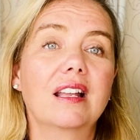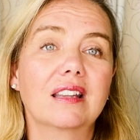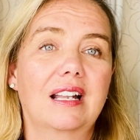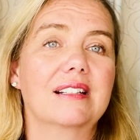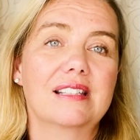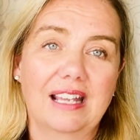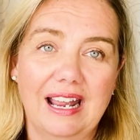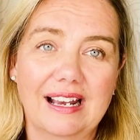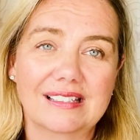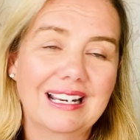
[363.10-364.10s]
unless they
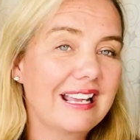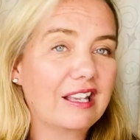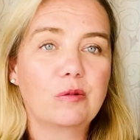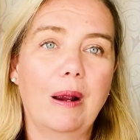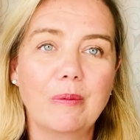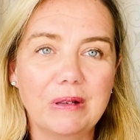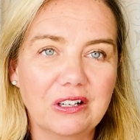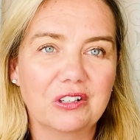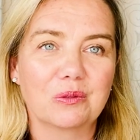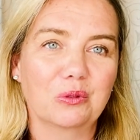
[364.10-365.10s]
ask. That's probably a
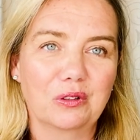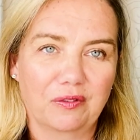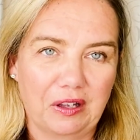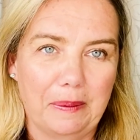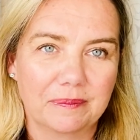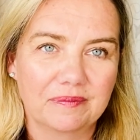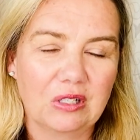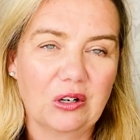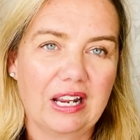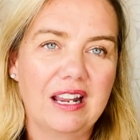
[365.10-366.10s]
good rule of thumb.
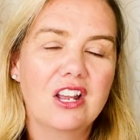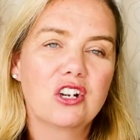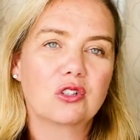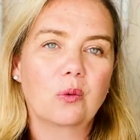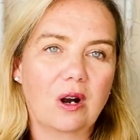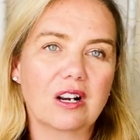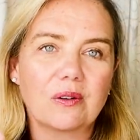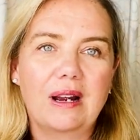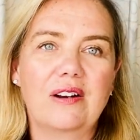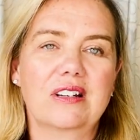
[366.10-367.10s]
Okay, don't walk
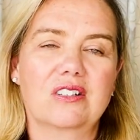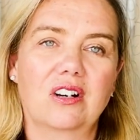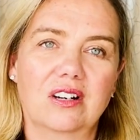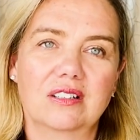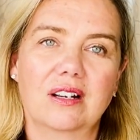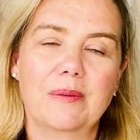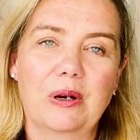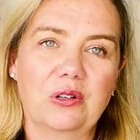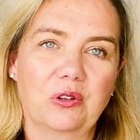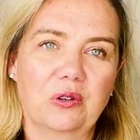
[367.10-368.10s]
around and talk
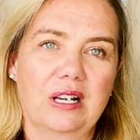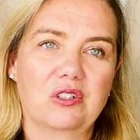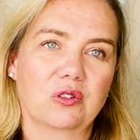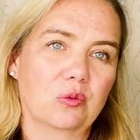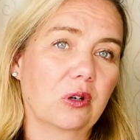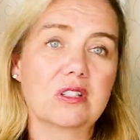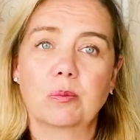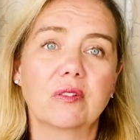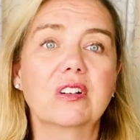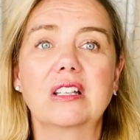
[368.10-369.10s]
about your credentials, where it's
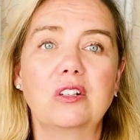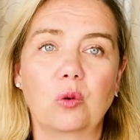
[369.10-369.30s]
perfectly